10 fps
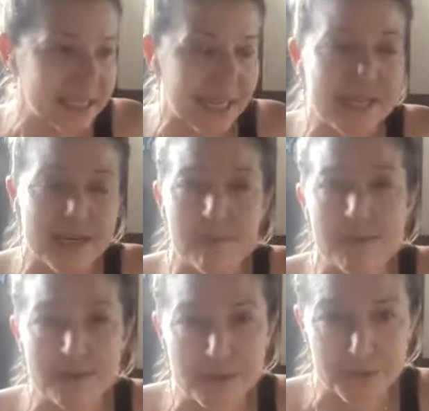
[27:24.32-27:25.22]
like an
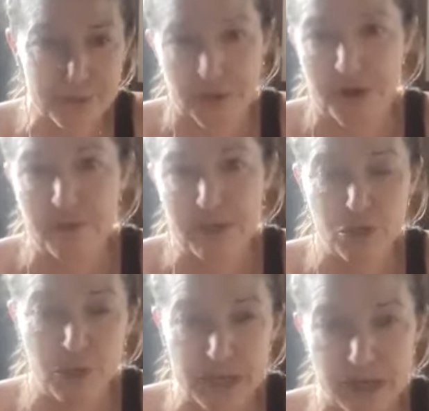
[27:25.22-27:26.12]
umbilical cord
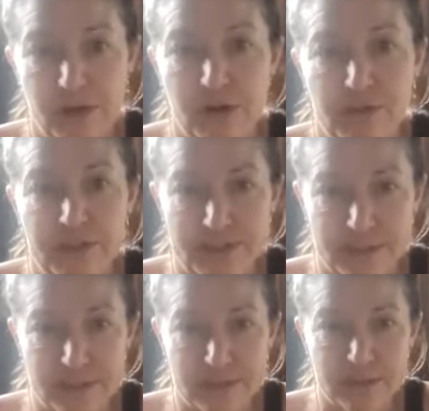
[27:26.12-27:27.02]
between your nervous
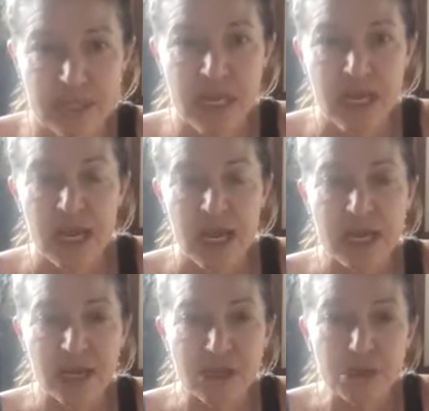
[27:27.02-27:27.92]
systems.
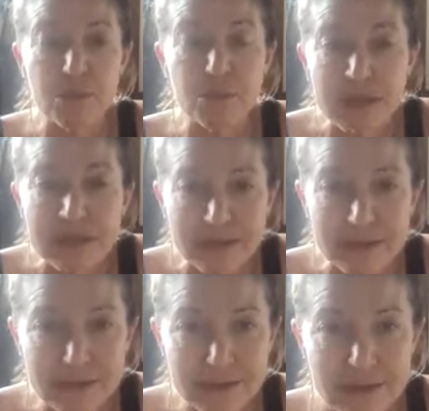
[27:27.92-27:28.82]
And you
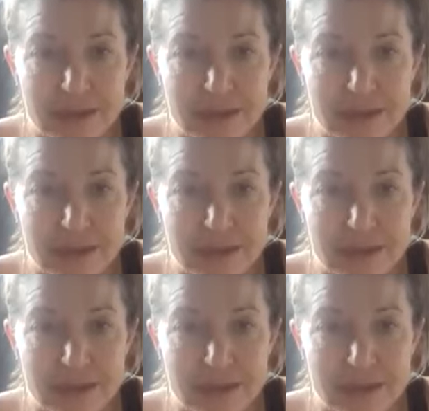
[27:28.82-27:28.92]
breathe